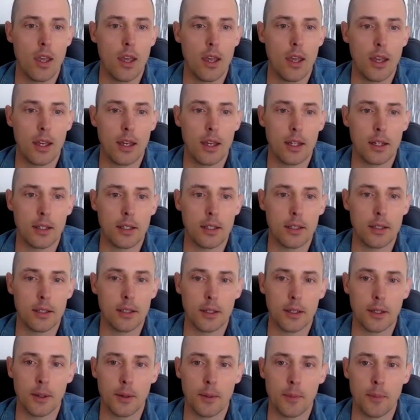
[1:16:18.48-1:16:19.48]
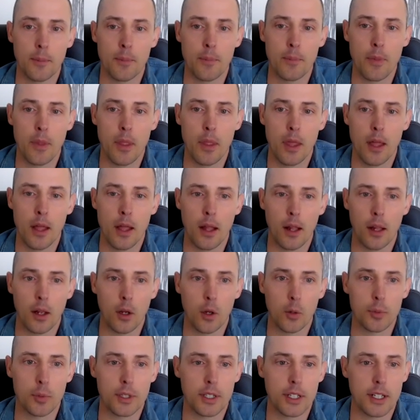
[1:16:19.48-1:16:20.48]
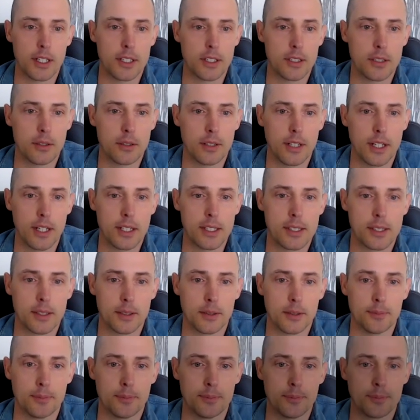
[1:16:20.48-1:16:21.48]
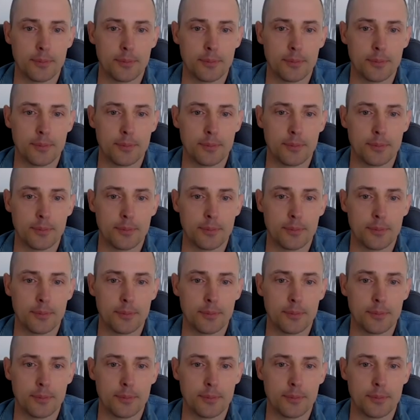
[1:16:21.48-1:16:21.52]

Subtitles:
And I'll hope to catch you next time.